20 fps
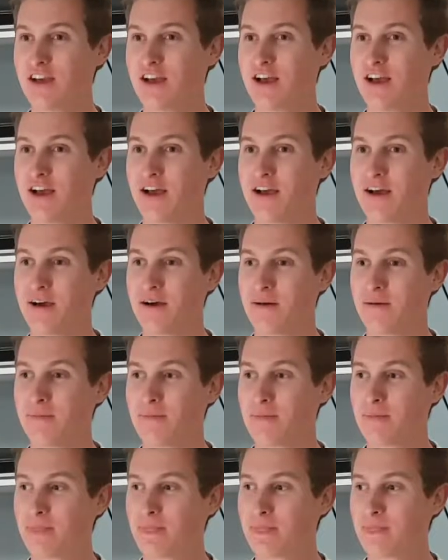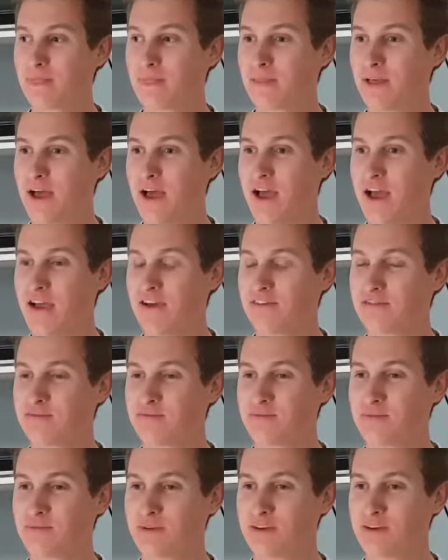I've
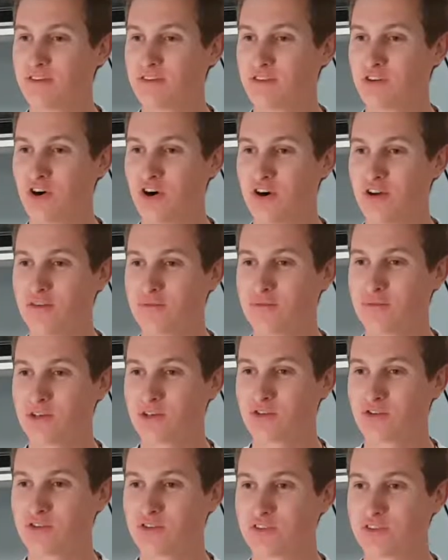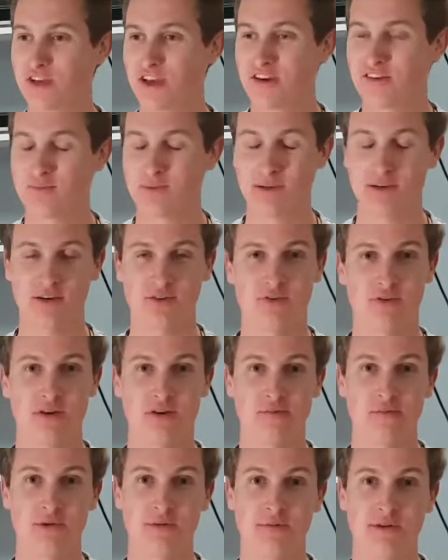been gone because I've been
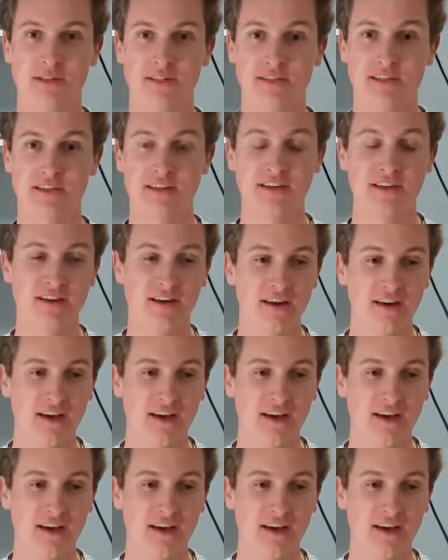incredibly busy.